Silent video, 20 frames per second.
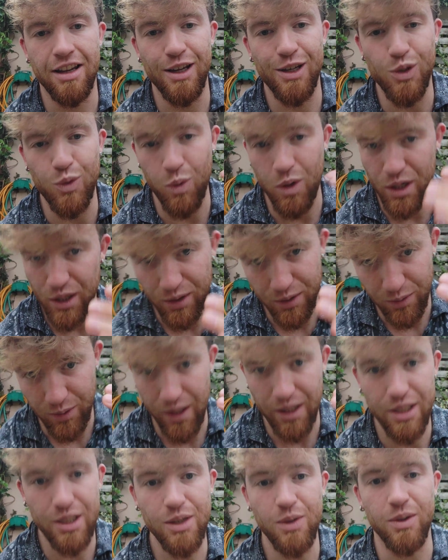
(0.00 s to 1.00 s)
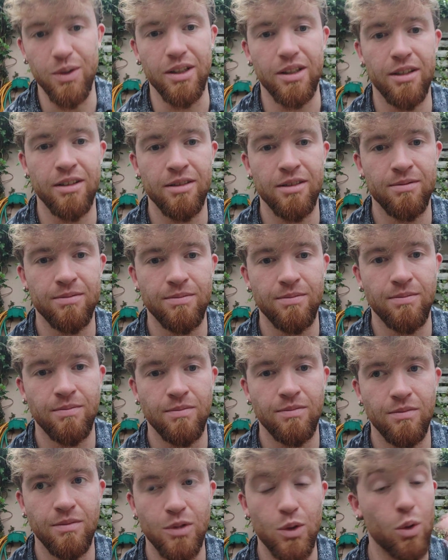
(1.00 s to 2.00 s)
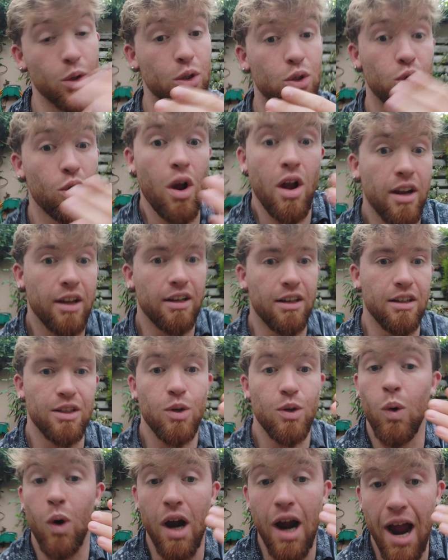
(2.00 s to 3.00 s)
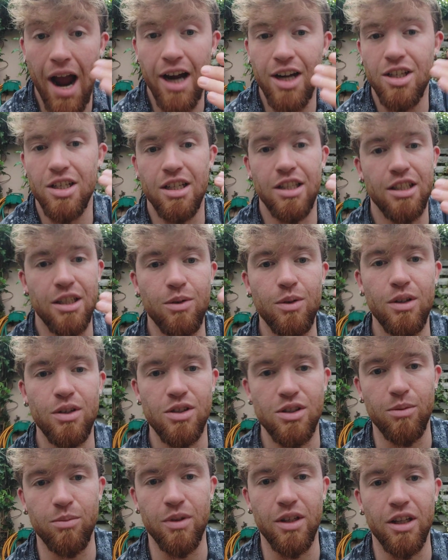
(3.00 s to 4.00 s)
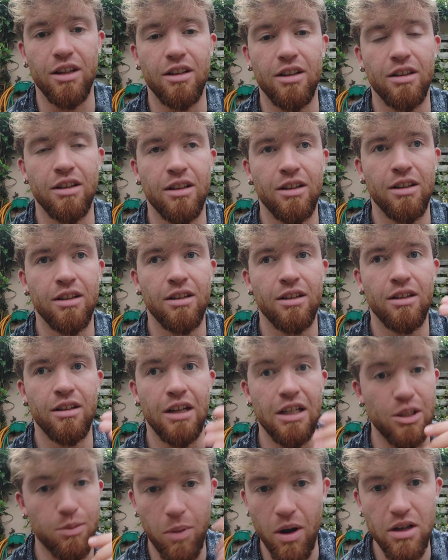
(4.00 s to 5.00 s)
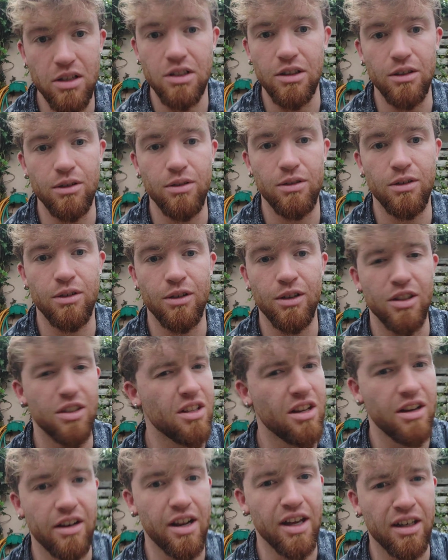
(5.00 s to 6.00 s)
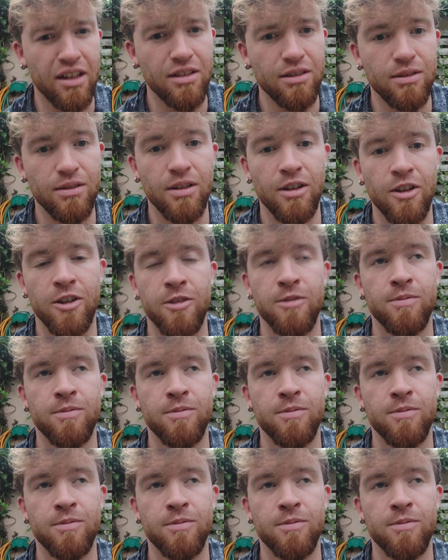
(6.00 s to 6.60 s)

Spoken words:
is what you are doing. You are trying. You are actually doing something. It's positive. It's not a negative.